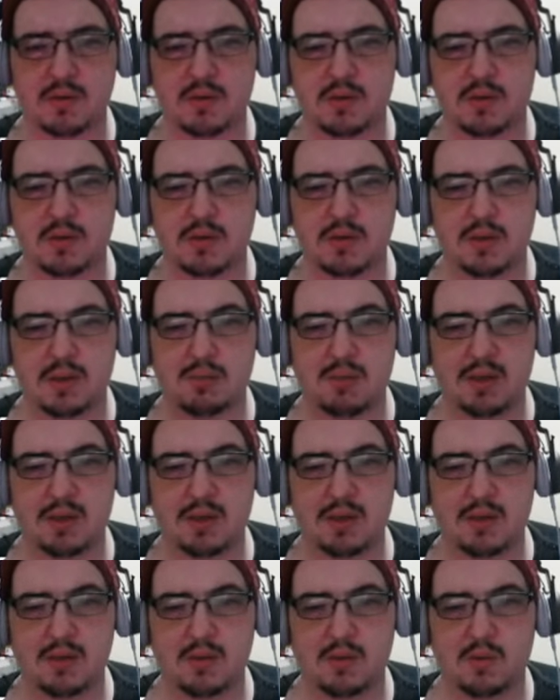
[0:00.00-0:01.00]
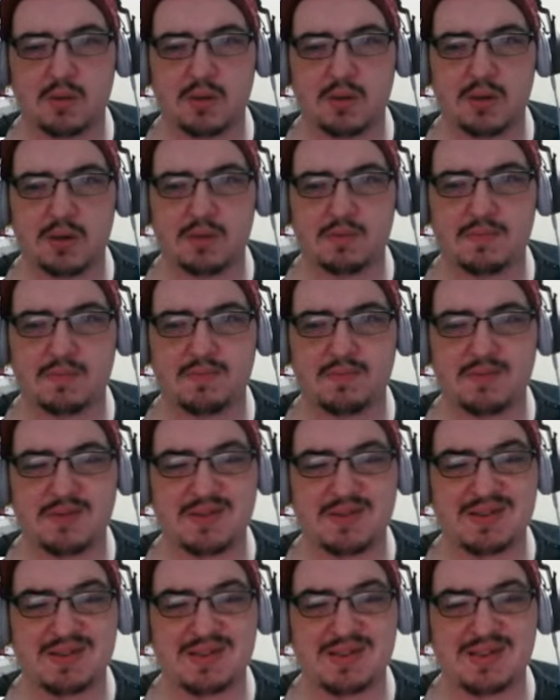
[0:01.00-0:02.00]
Can you make it in the water? I
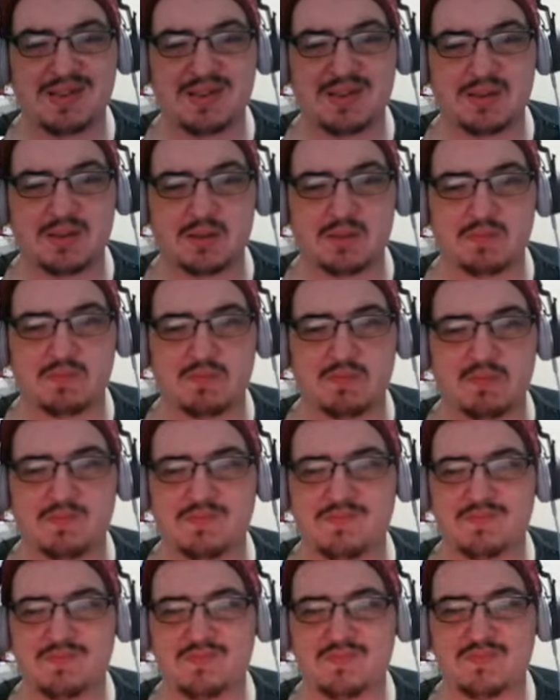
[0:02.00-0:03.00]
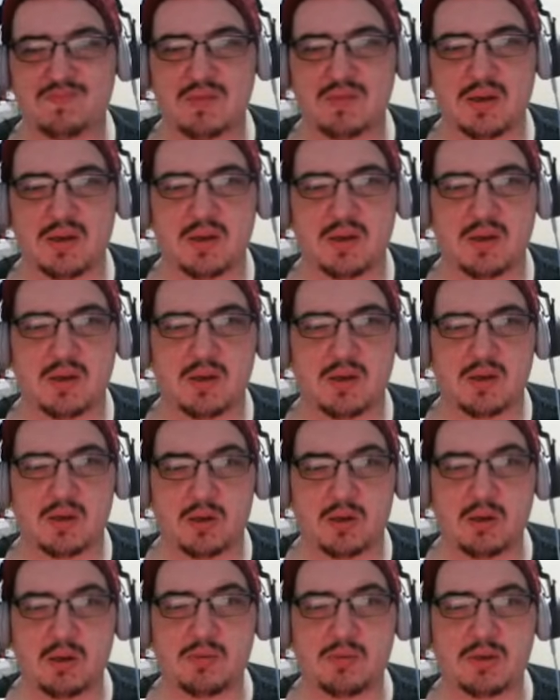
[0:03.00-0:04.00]
didn't think so.
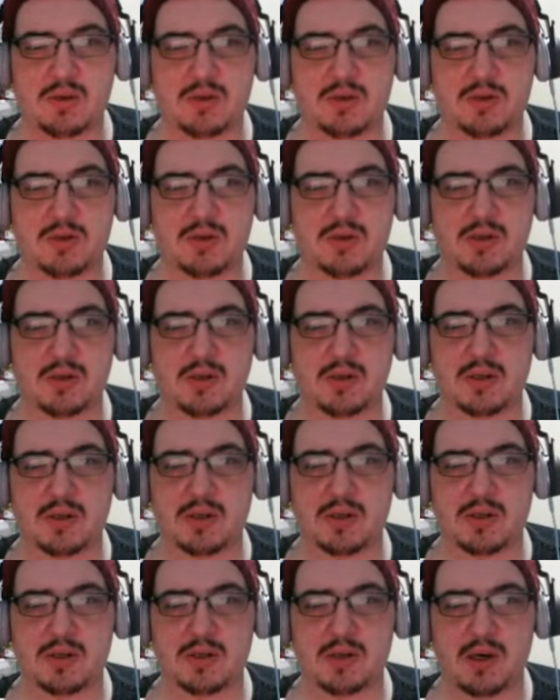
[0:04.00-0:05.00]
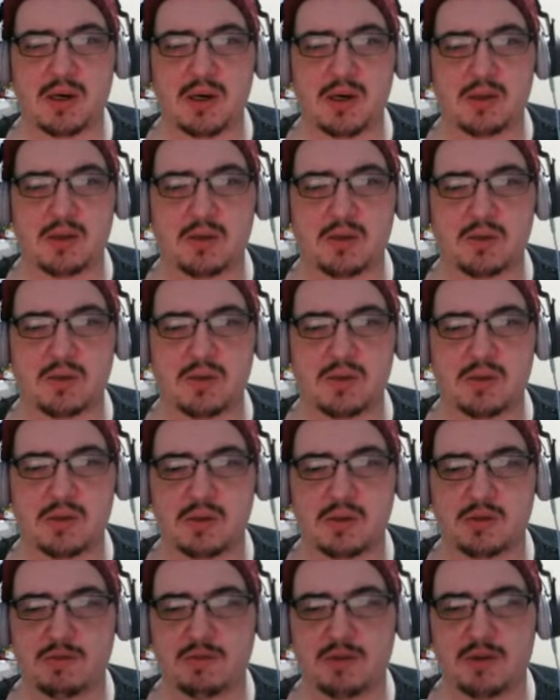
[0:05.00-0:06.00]
No, but you're sure gonna try though, aren't you,
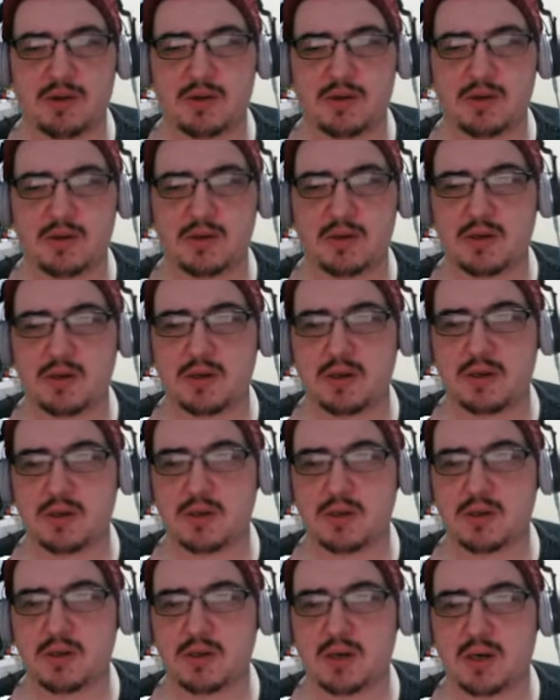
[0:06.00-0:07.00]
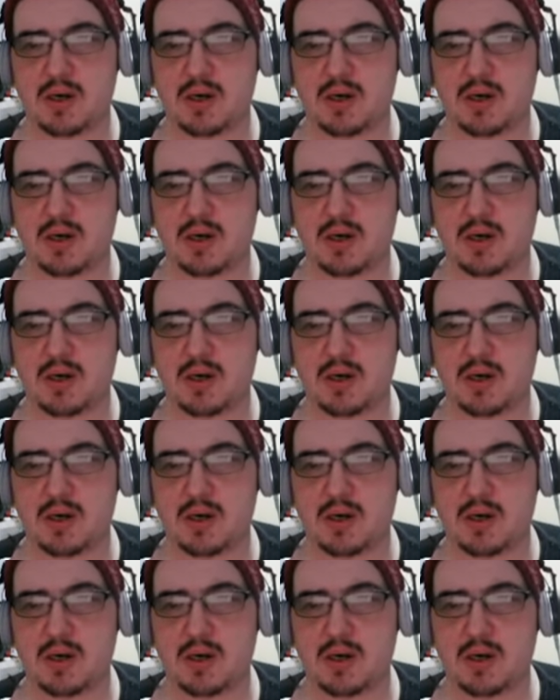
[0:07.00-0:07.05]
friend? You're gonna try.